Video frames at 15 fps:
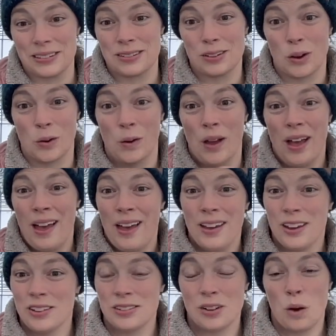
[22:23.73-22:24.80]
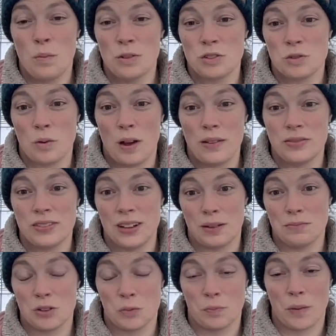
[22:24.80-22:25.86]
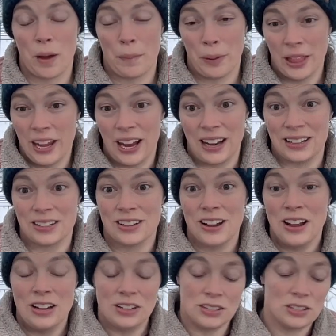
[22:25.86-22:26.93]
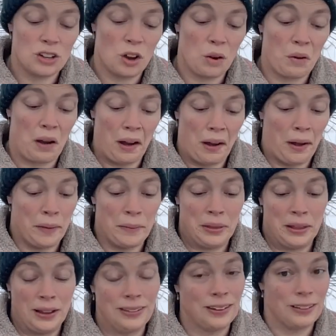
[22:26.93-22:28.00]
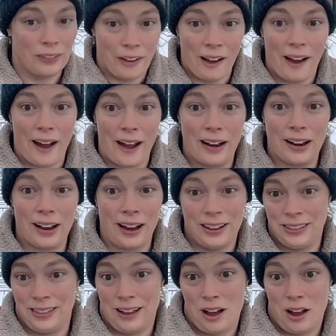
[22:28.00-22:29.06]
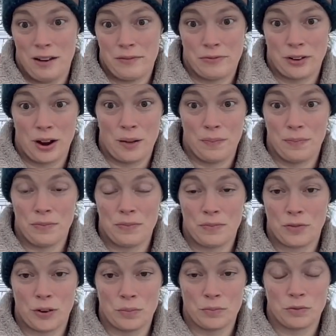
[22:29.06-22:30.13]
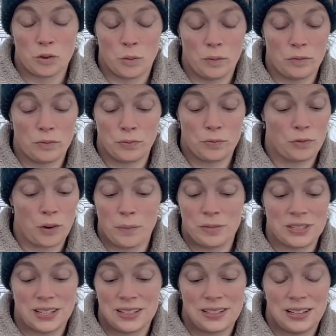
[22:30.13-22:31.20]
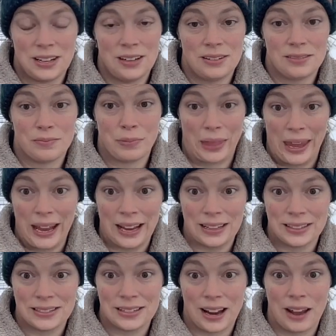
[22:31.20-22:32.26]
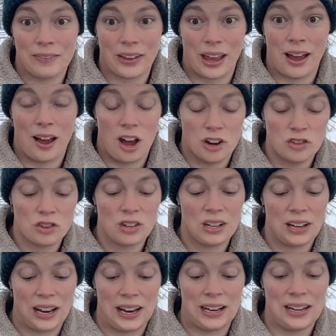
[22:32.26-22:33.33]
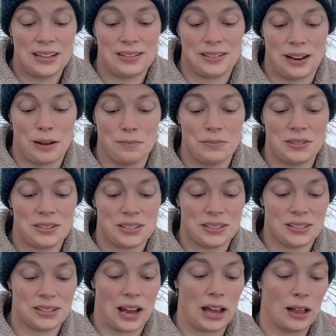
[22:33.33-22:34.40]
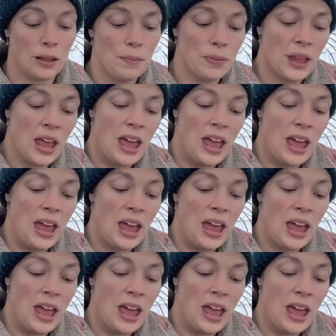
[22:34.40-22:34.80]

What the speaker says: So it's almost 12 stems a plant. So I mean, that's a lot, I thought, from 16 plants to have 180 stems to sell.